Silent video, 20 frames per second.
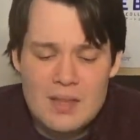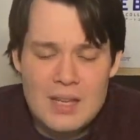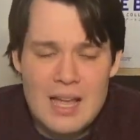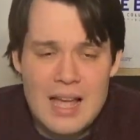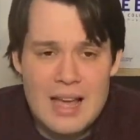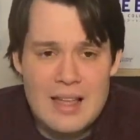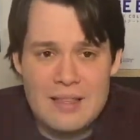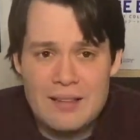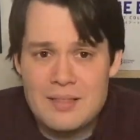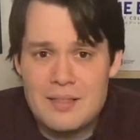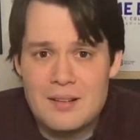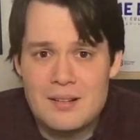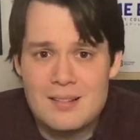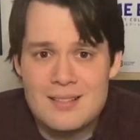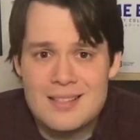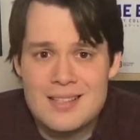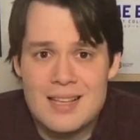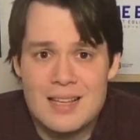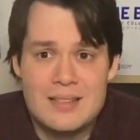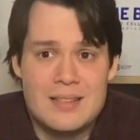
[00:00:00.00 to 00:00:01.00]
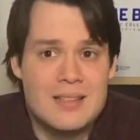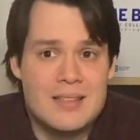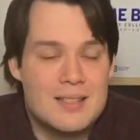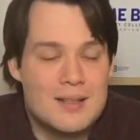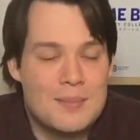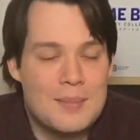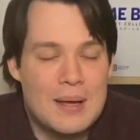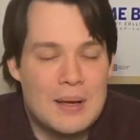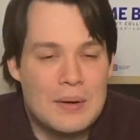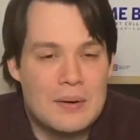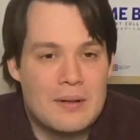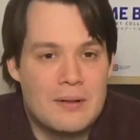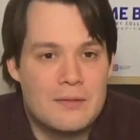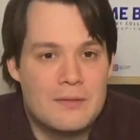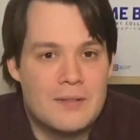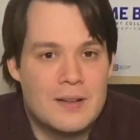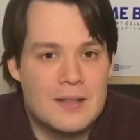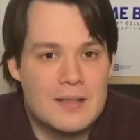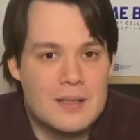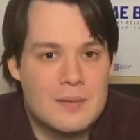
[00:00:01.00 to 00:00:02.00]
think there's a decent amount of
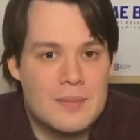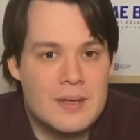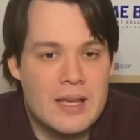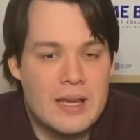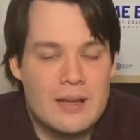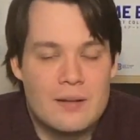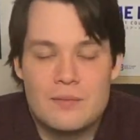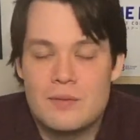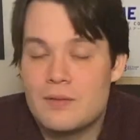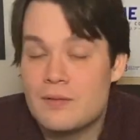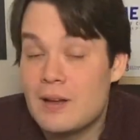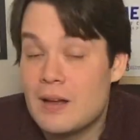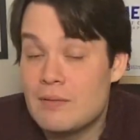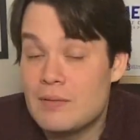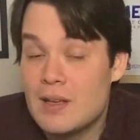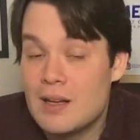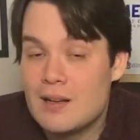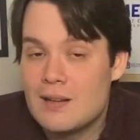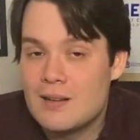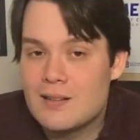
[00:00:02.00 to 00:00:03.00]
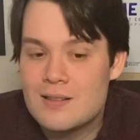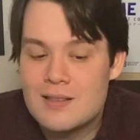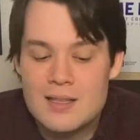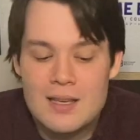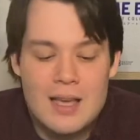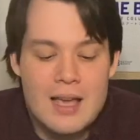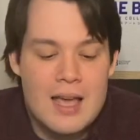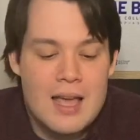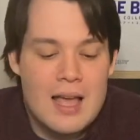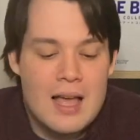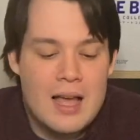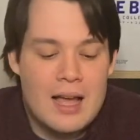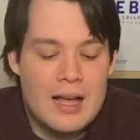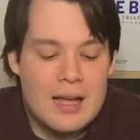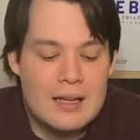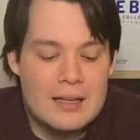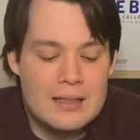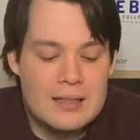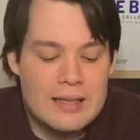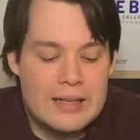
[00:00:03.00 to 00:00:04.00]
fun to be had for $5.
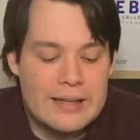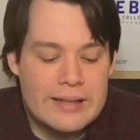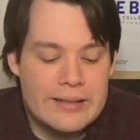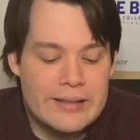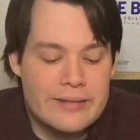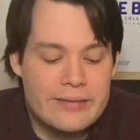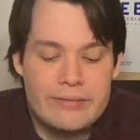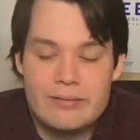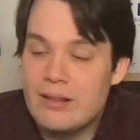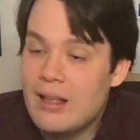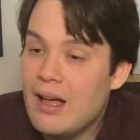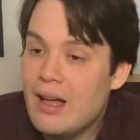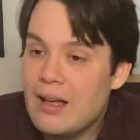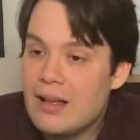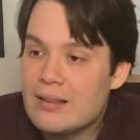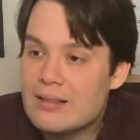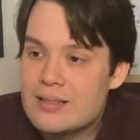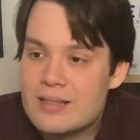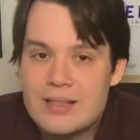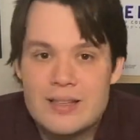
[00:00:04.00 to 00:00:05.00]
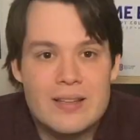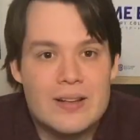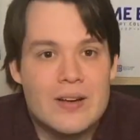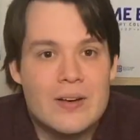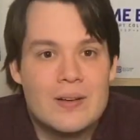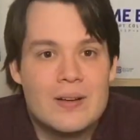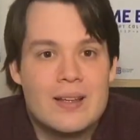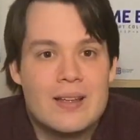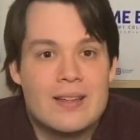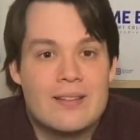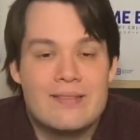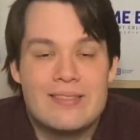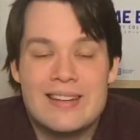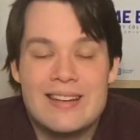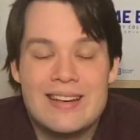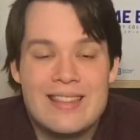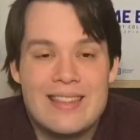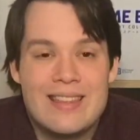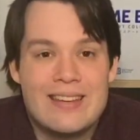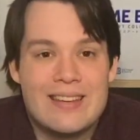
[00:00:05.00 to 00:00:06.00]
And if not, you know, if
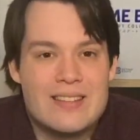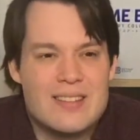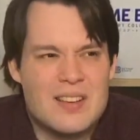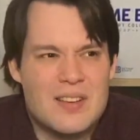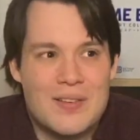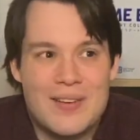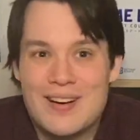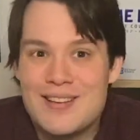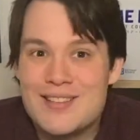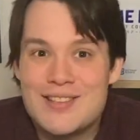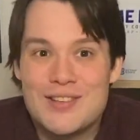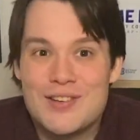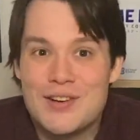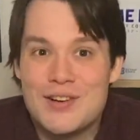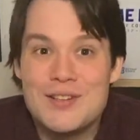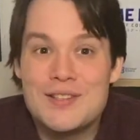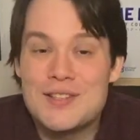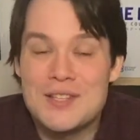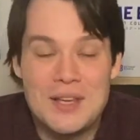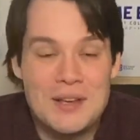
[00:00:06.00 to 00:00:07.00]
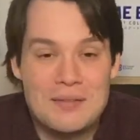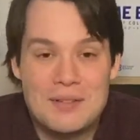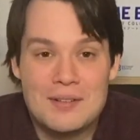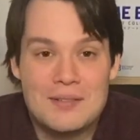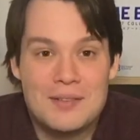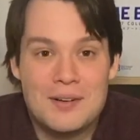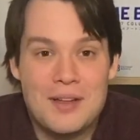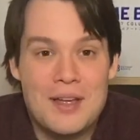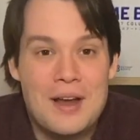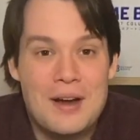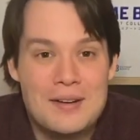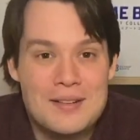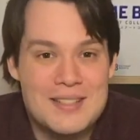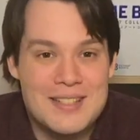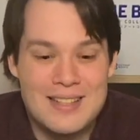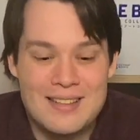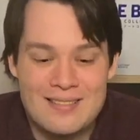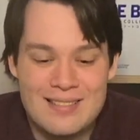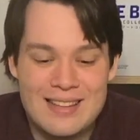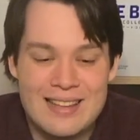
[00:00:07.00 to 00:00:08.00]
anything, it's a great screensaver for your
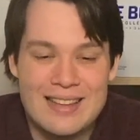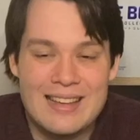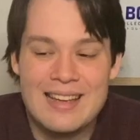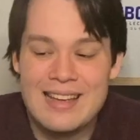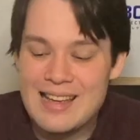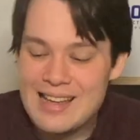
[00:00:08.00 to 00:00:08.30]
TV.